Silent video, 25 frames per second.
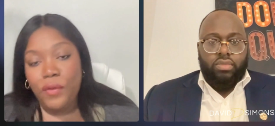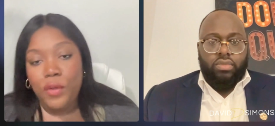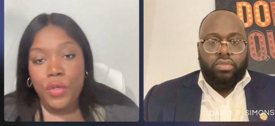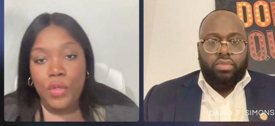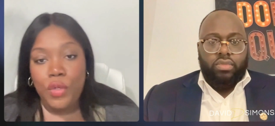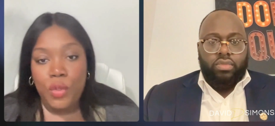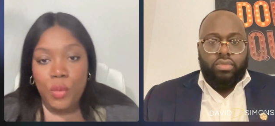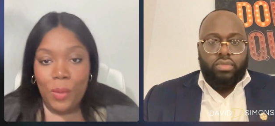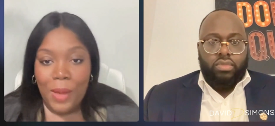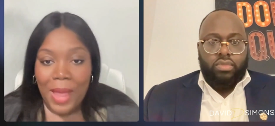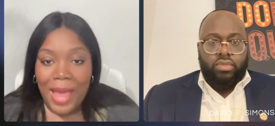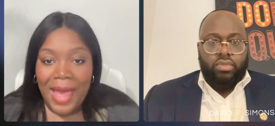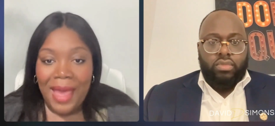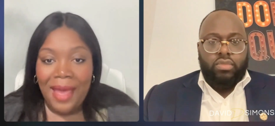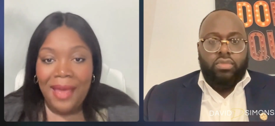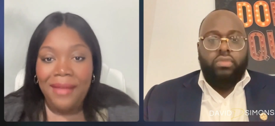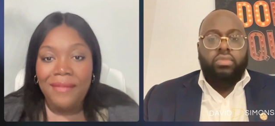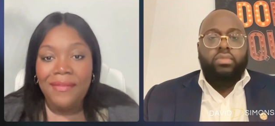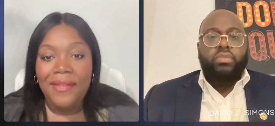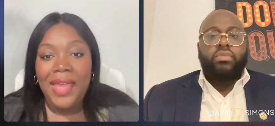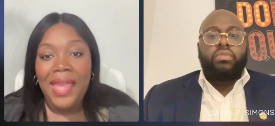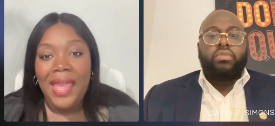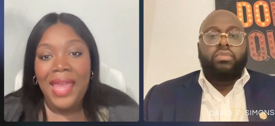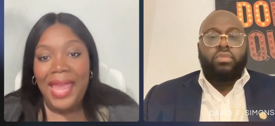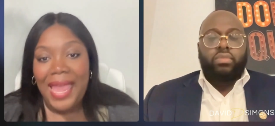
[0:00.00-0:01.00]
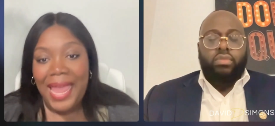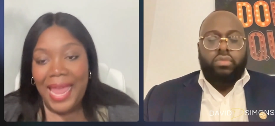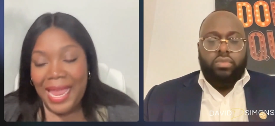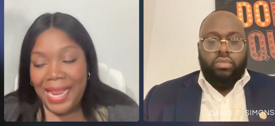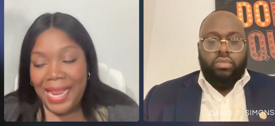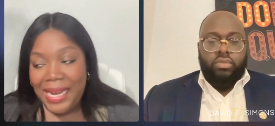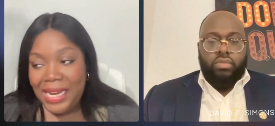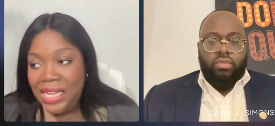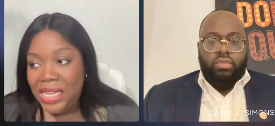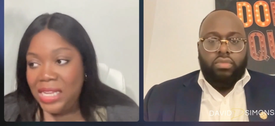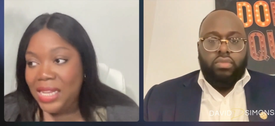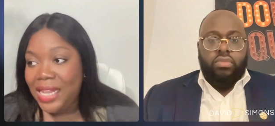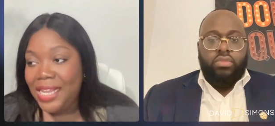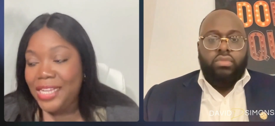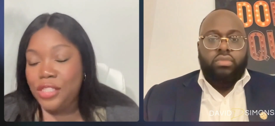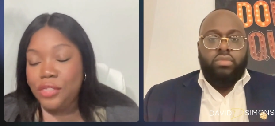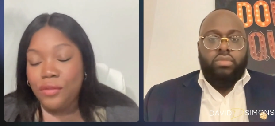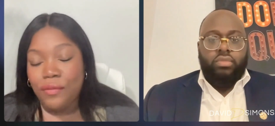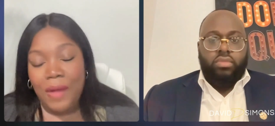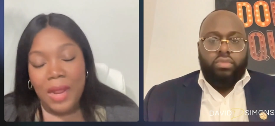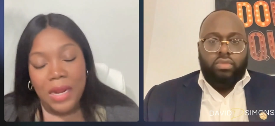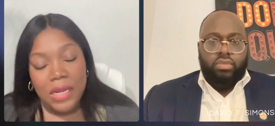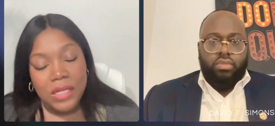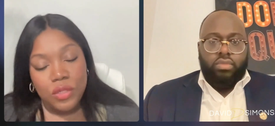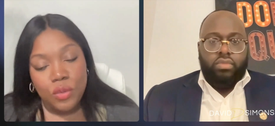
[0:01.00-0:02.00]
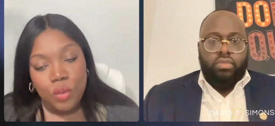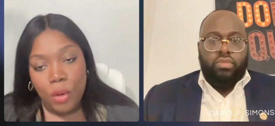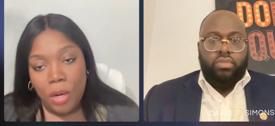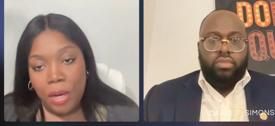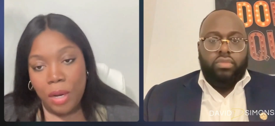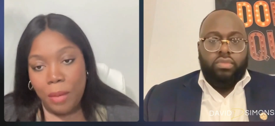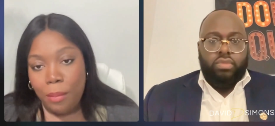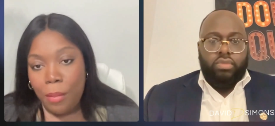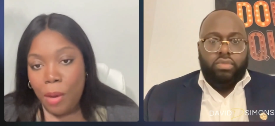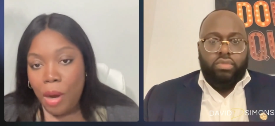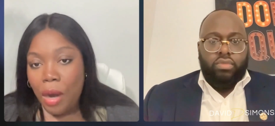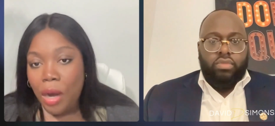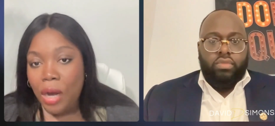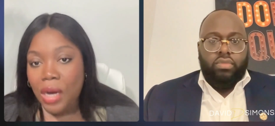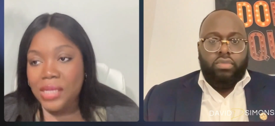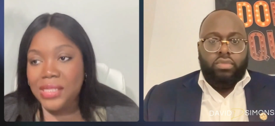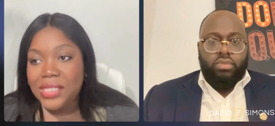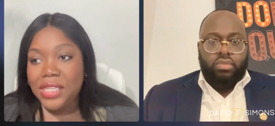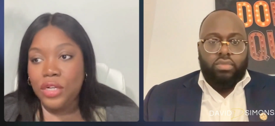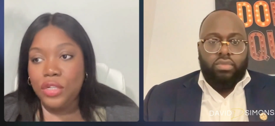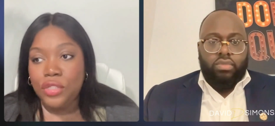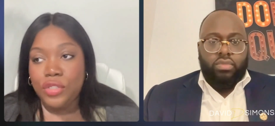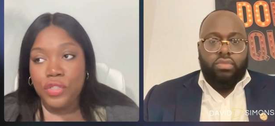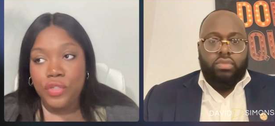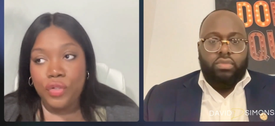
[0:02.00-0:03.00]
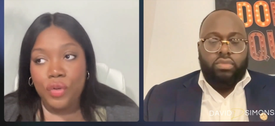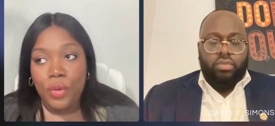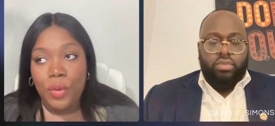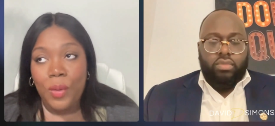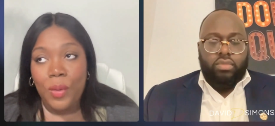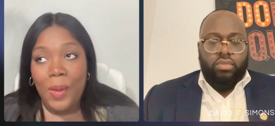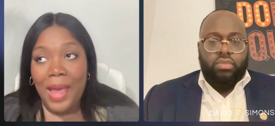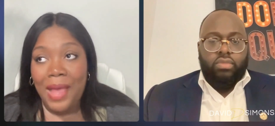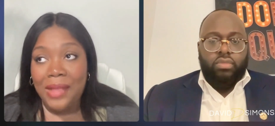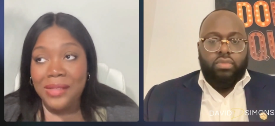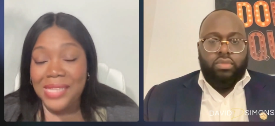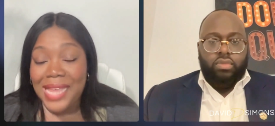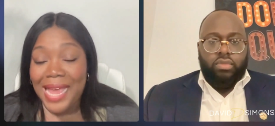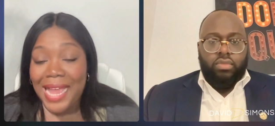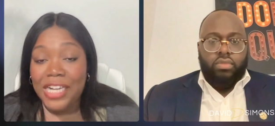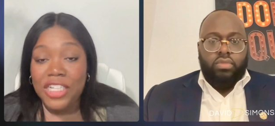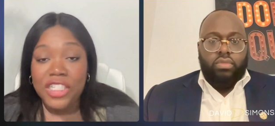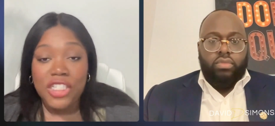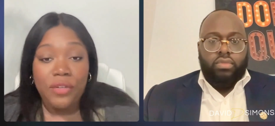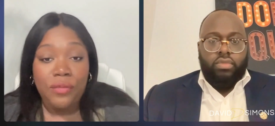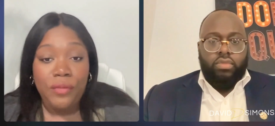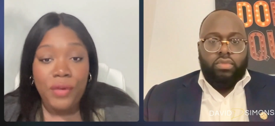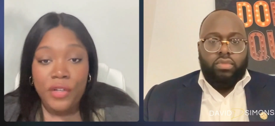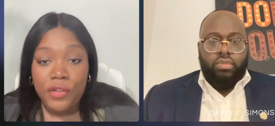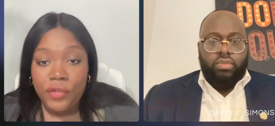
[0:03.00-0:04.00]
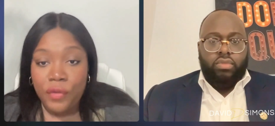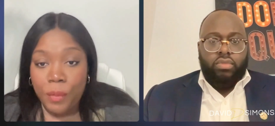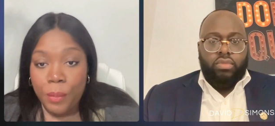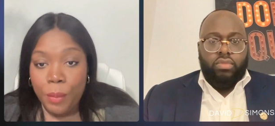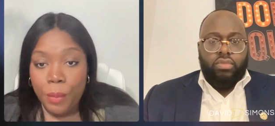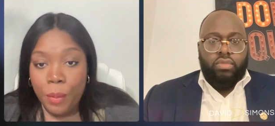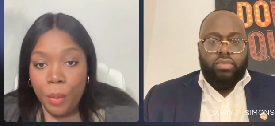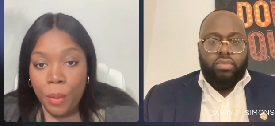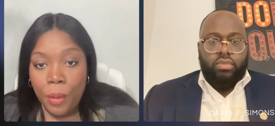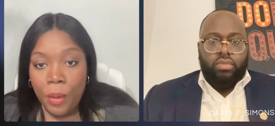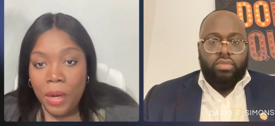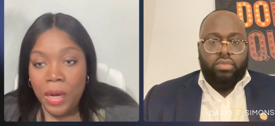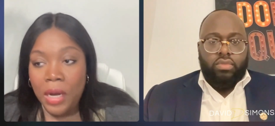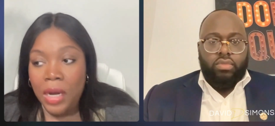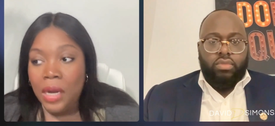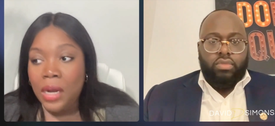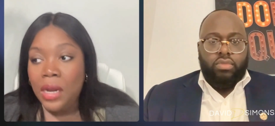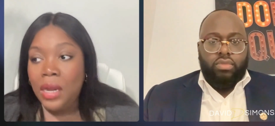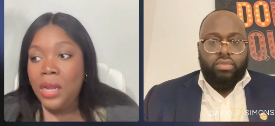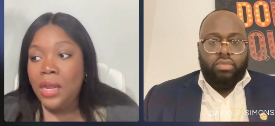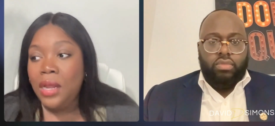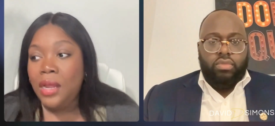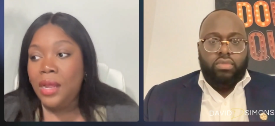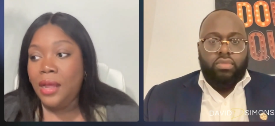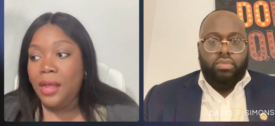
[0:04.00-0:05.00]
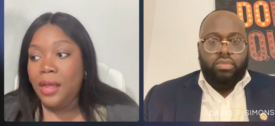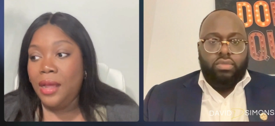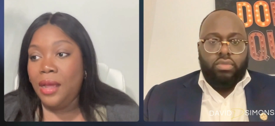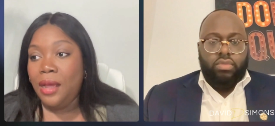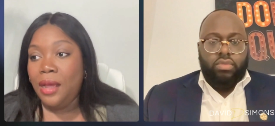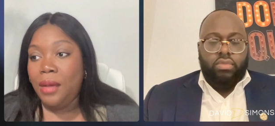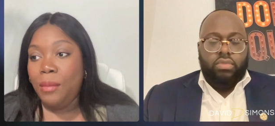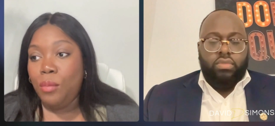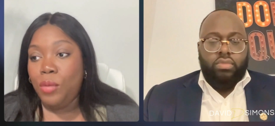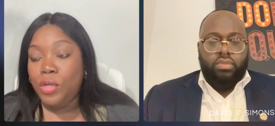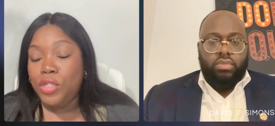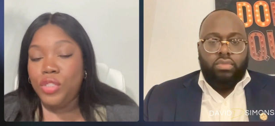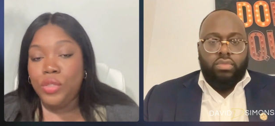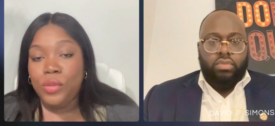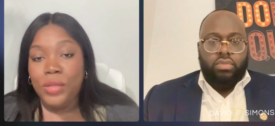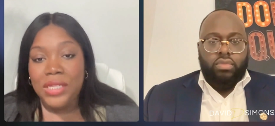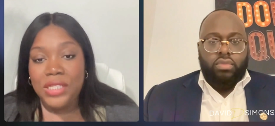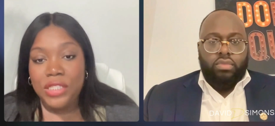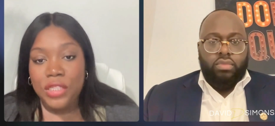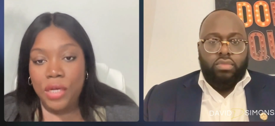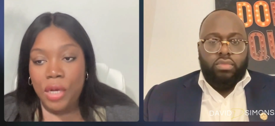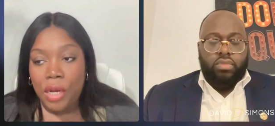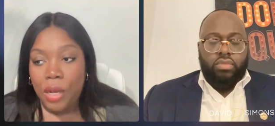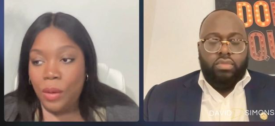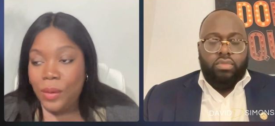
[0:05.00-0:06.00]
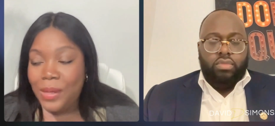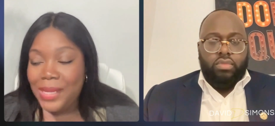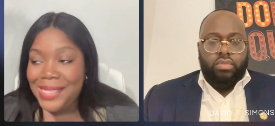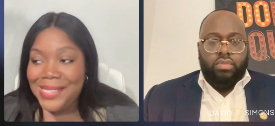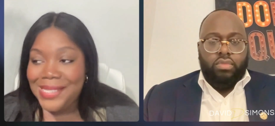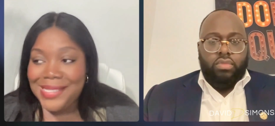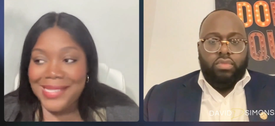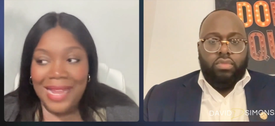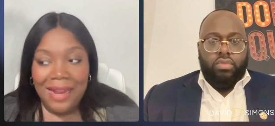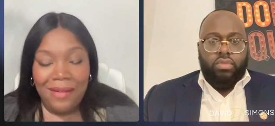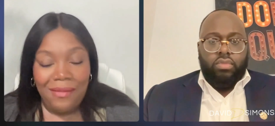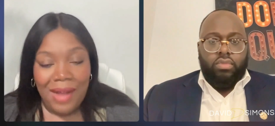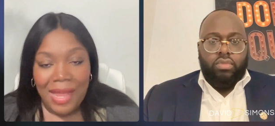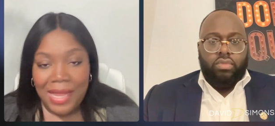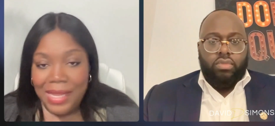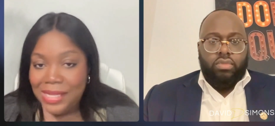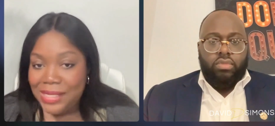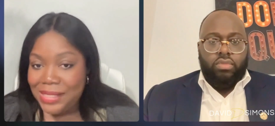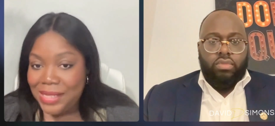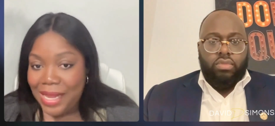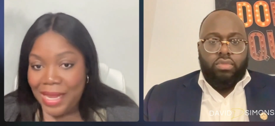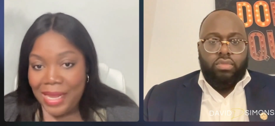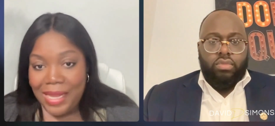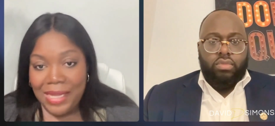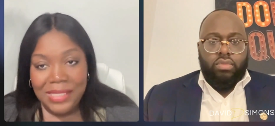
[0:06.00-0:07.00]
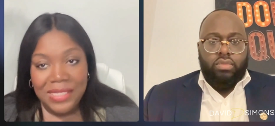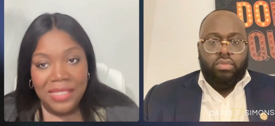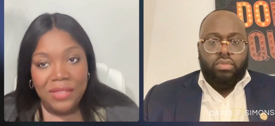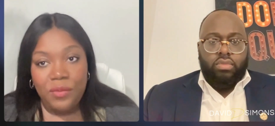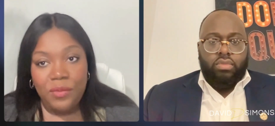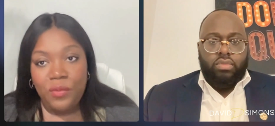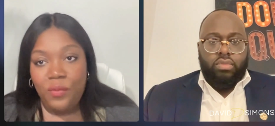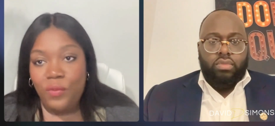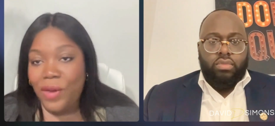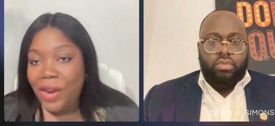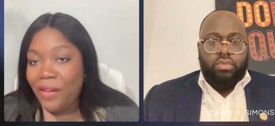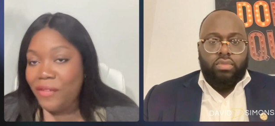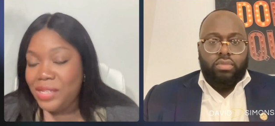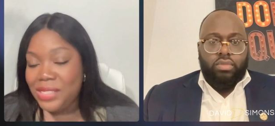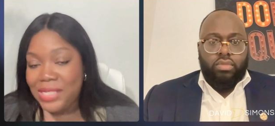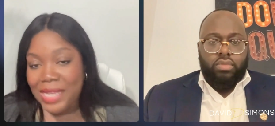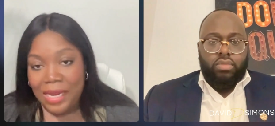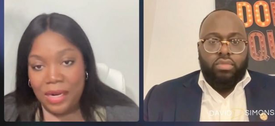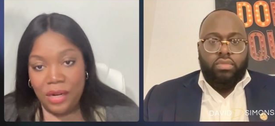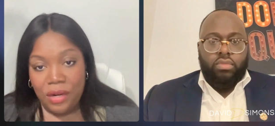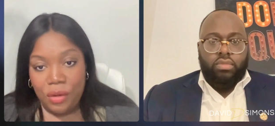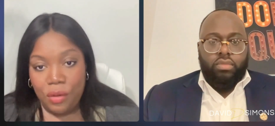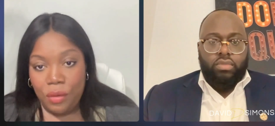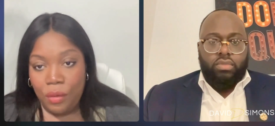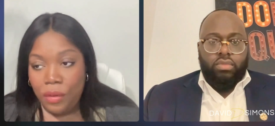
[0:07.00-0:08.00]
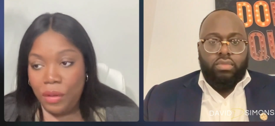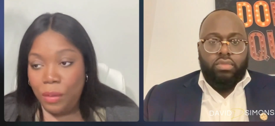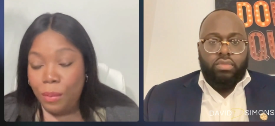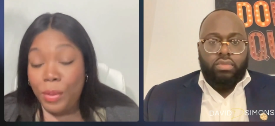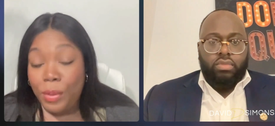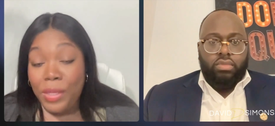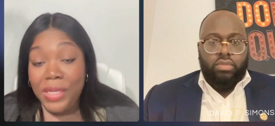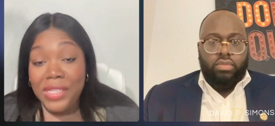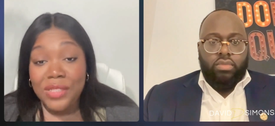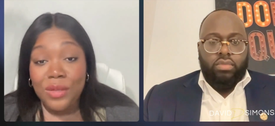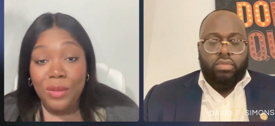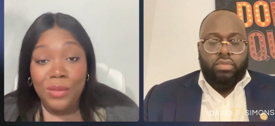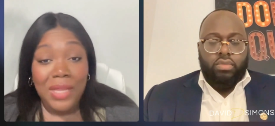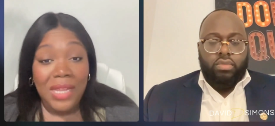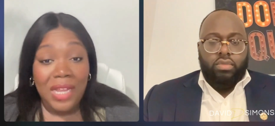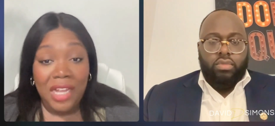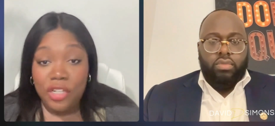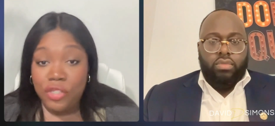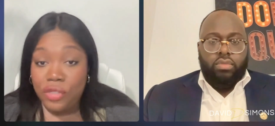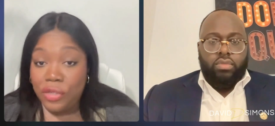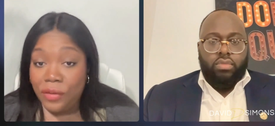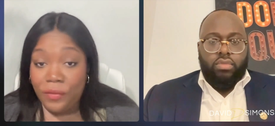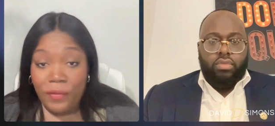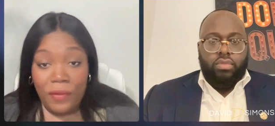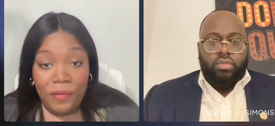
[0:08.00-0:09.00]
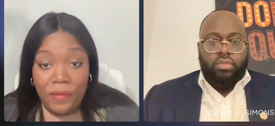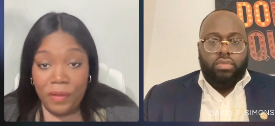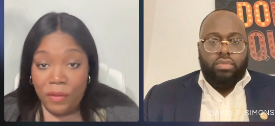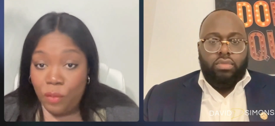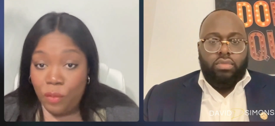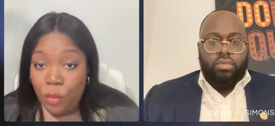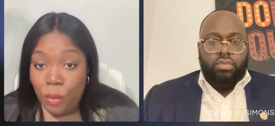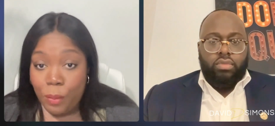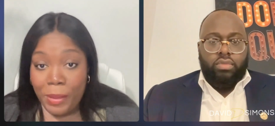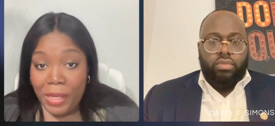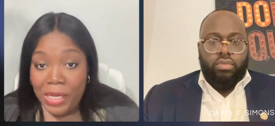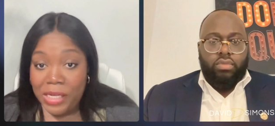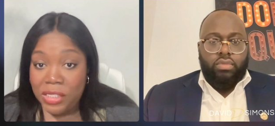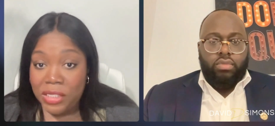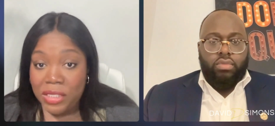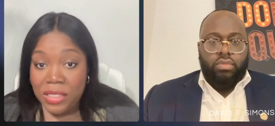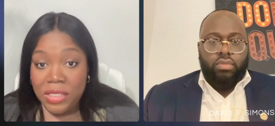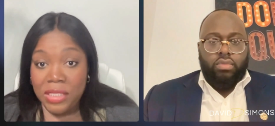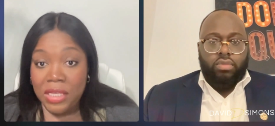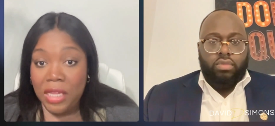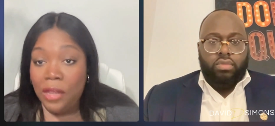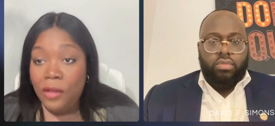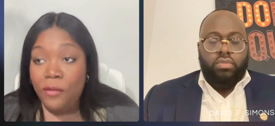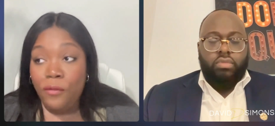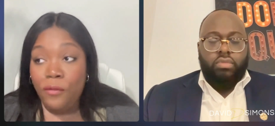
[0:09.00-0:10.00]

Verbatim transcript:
Speaker 1: So if you do have any like derogatory marks, it'll show you how to actually read your report, um, what you need to know. It's not rocket science. It's very technical. The book is only 154 pages